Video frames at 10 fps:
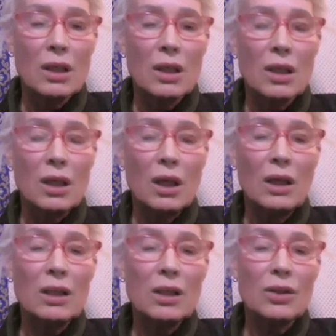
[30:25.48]
It
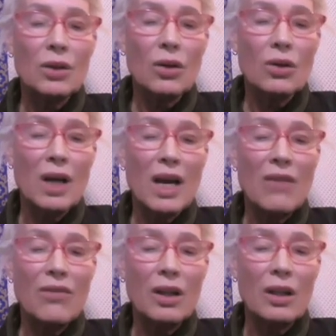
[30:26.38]
stores
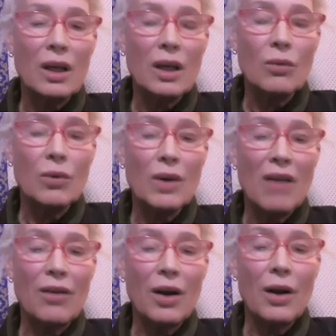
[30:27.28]
everything we
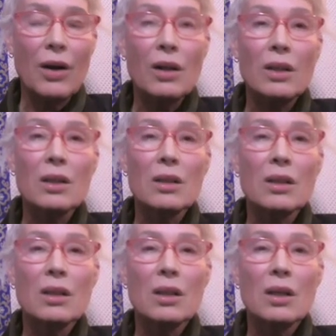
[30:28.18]
have heard,
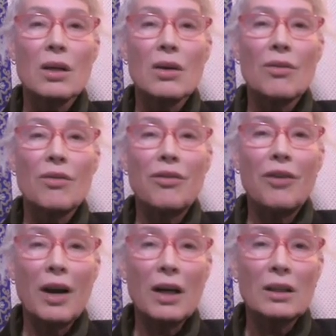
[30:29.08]

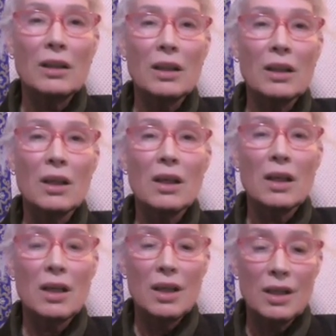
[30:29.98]
felt,
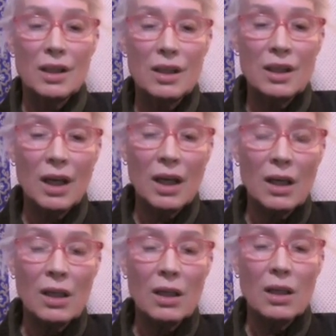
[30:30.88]

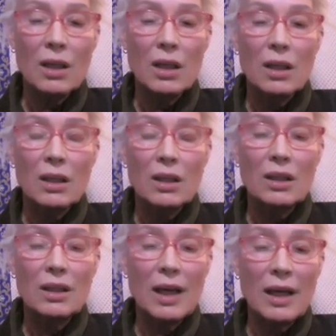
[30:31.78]
seen,
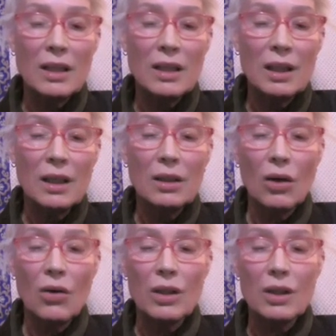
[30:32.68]
tasted,
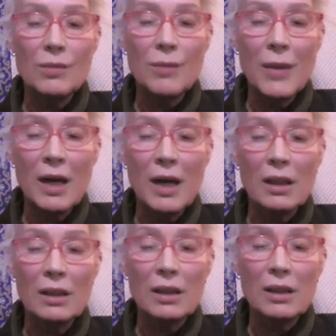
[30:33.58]
or
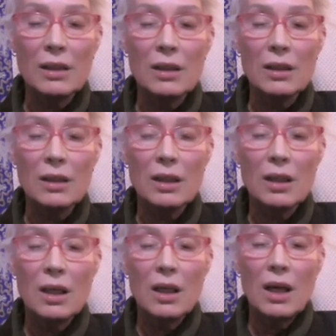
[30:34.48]
smelled,
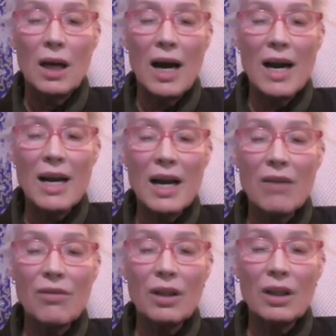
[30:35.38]
and
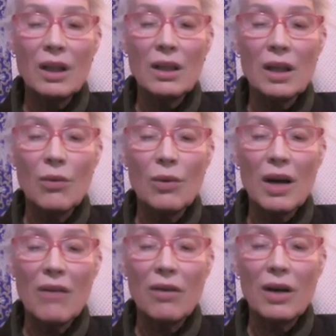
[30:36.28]
everything that we
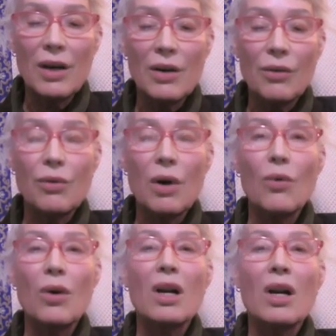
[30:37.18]
have learned through
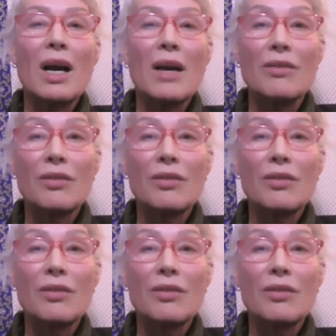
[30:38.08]
our life.